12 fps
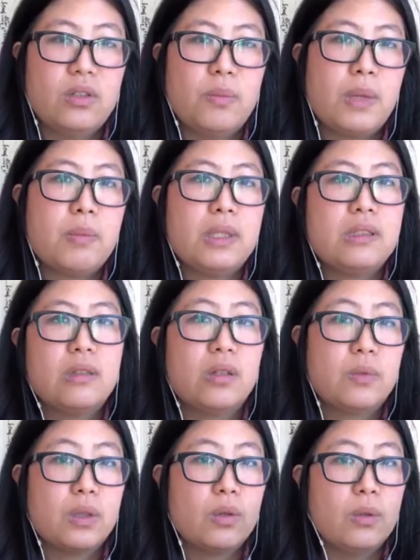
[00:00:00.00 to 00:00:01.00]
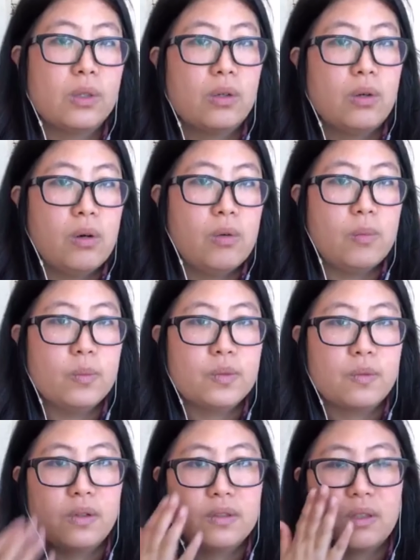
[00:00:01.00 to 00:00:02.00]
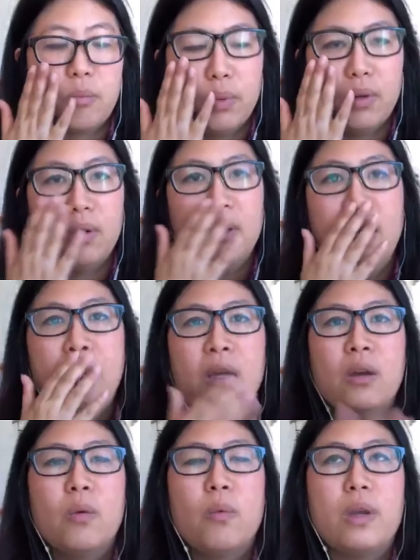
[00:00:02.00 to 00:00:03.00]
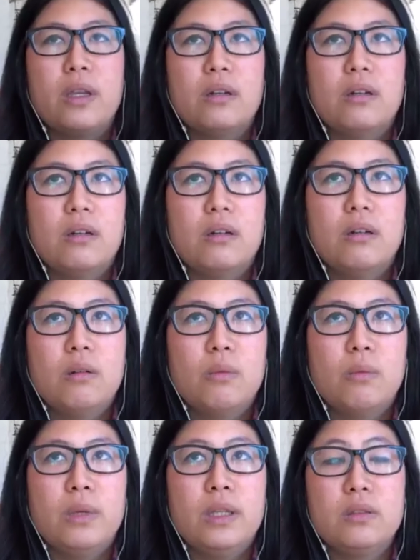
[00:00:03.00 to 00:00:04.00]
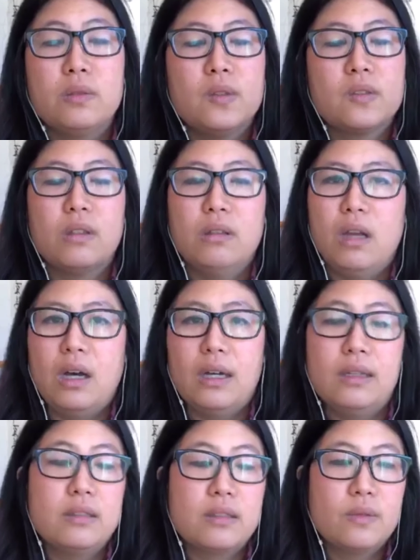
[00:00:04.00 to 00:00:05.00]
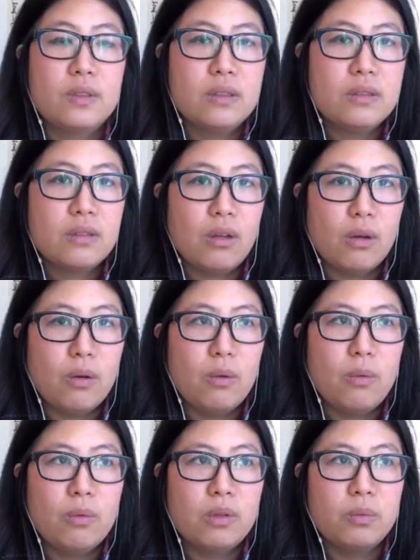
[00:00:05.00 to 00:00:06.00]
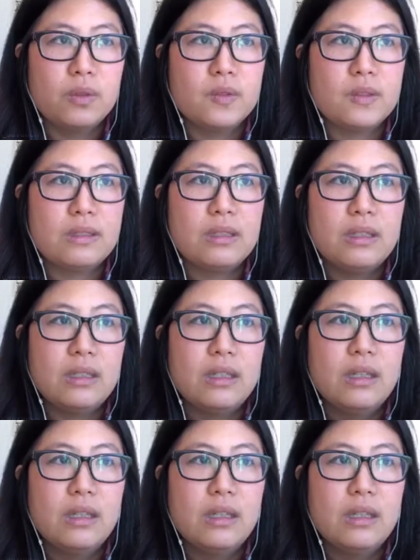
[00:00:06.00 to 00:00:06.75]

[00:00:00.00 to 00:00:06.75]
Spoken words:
You might be dealing with older homes, for example, where we do this a lot in San Francisco, where we'll see